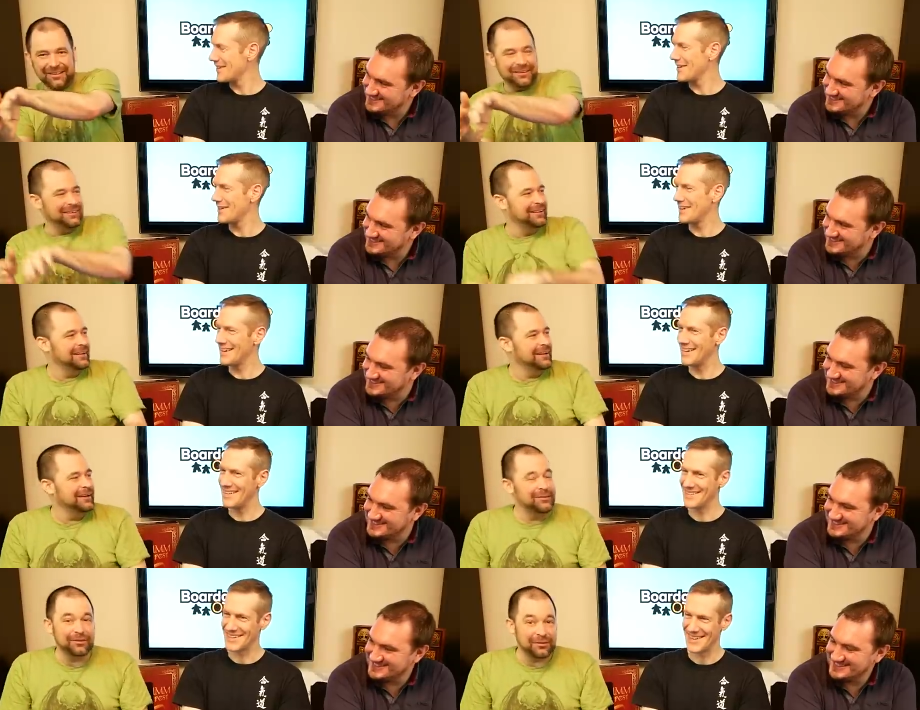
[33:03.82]
Speaker 1: gate.
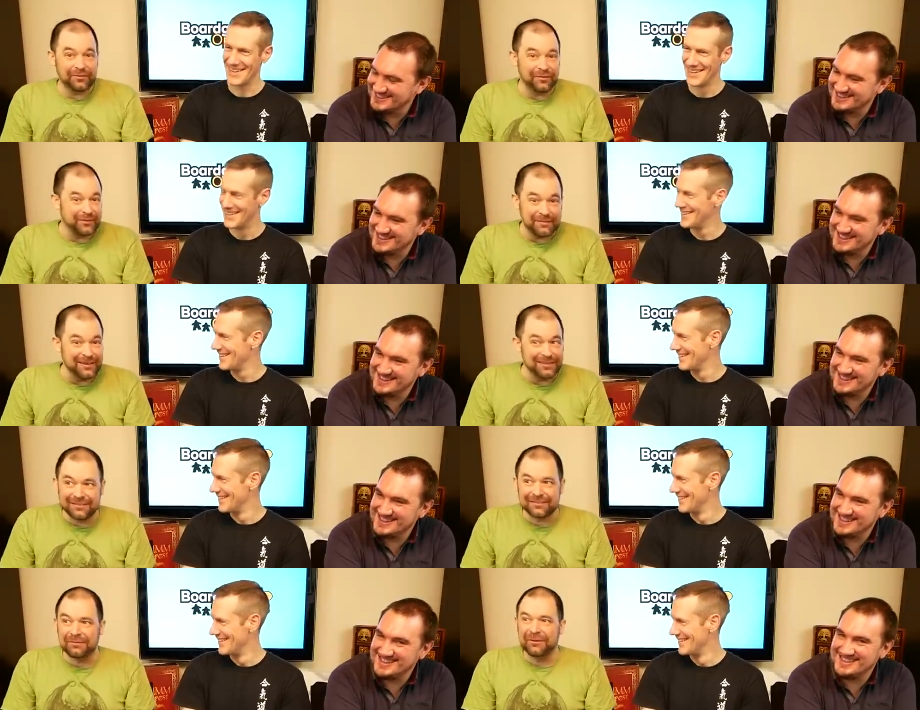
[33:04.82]
It took us 15 minutes
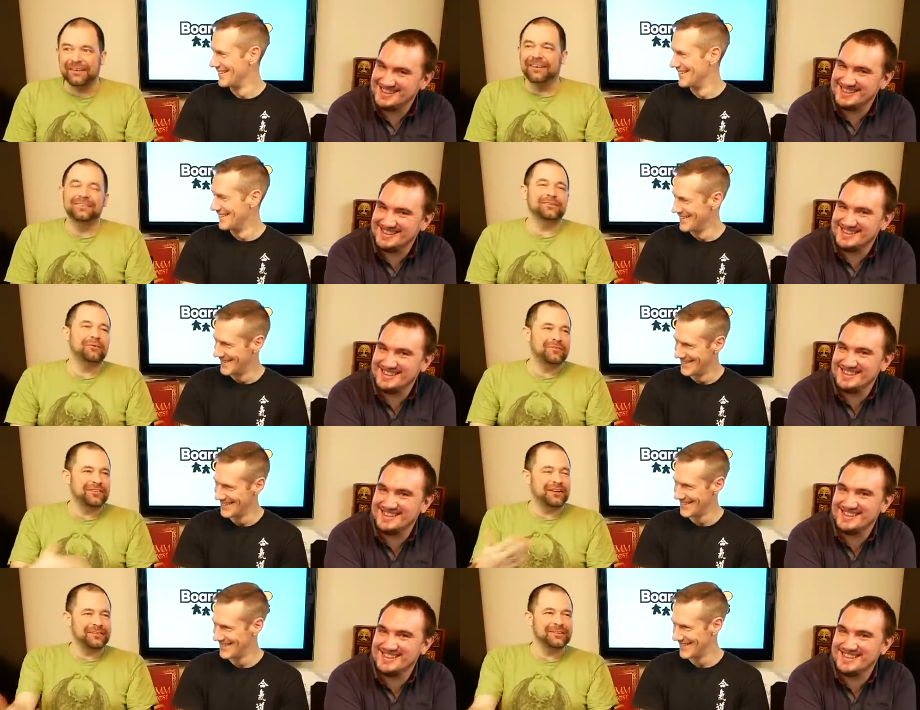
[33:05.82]
to spot that. So
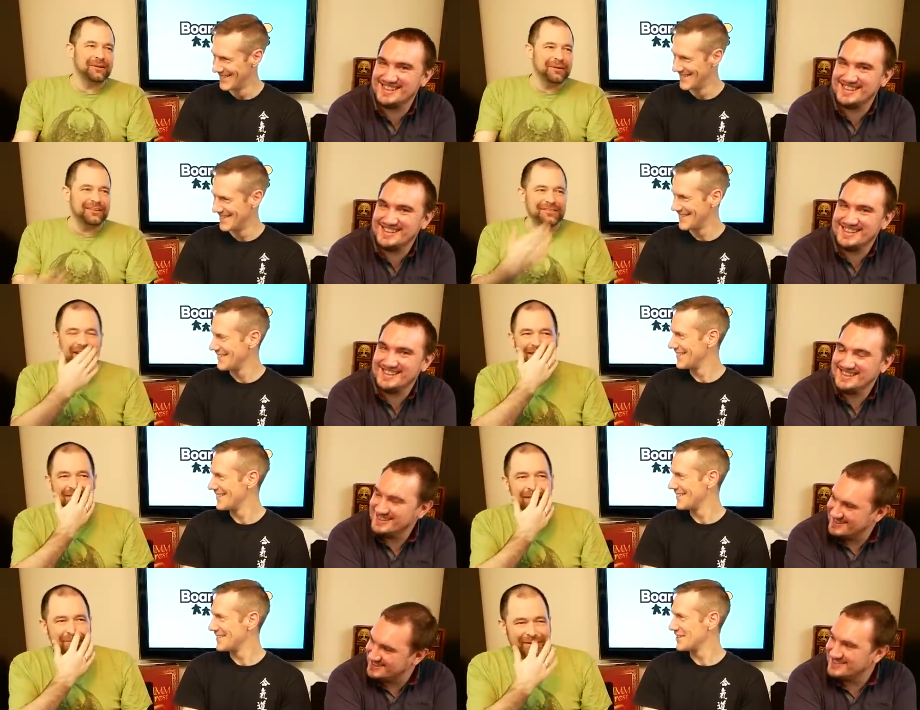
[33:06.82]
obviously, I think they went and
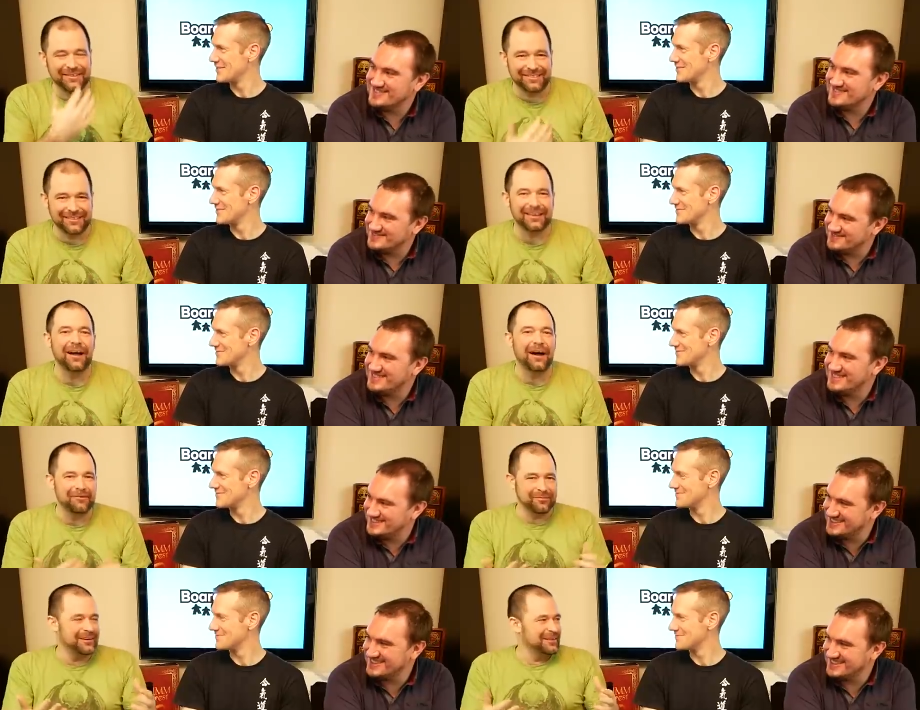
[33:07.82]
changed that because they can't
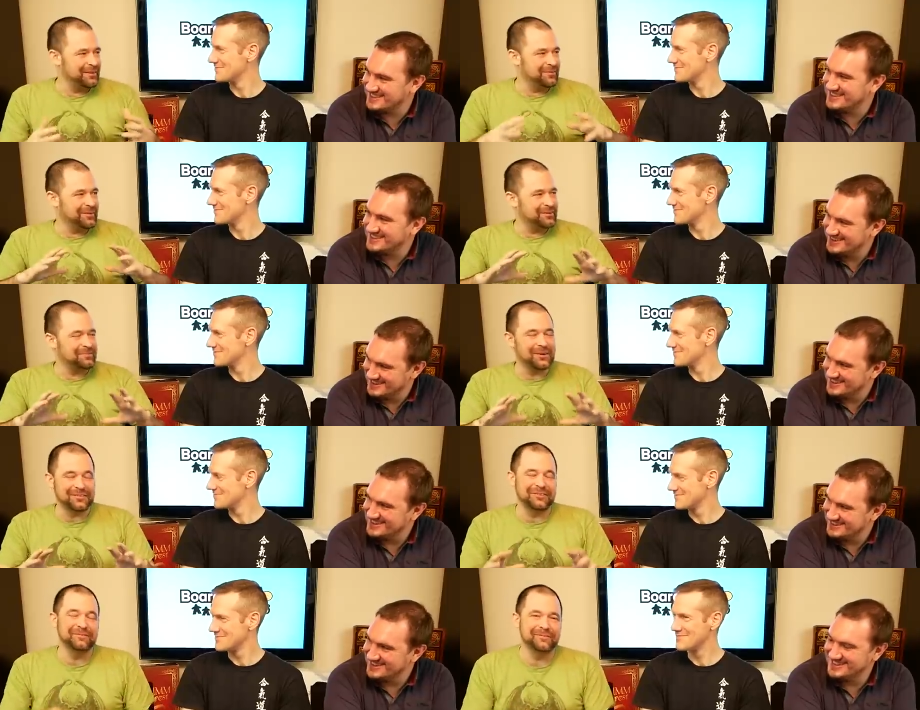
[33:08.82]
have the first part
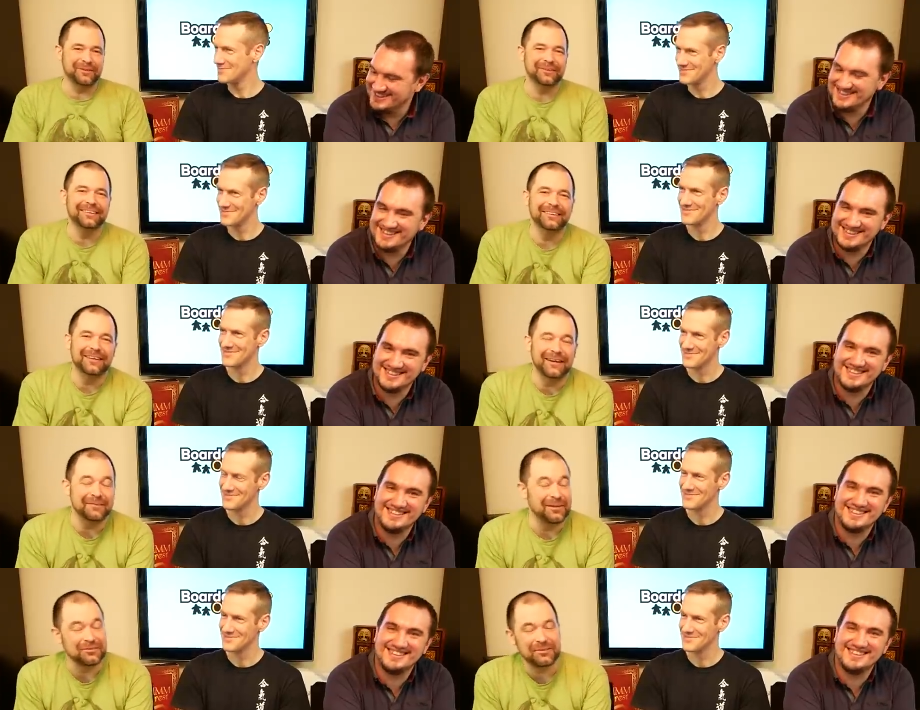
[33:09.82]
stump you.
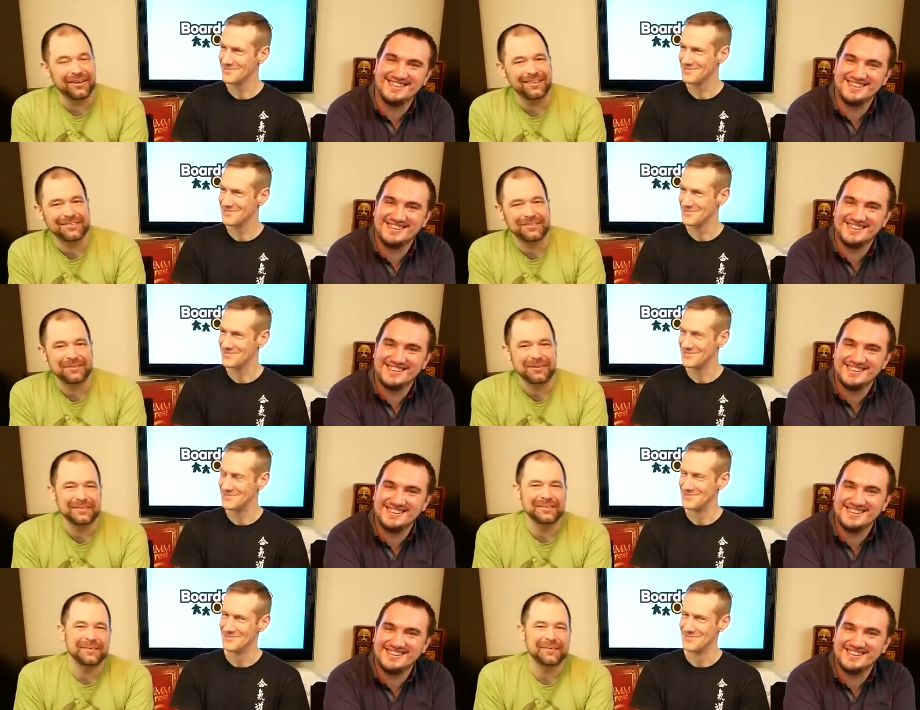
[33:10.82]
That was quite a nice experience.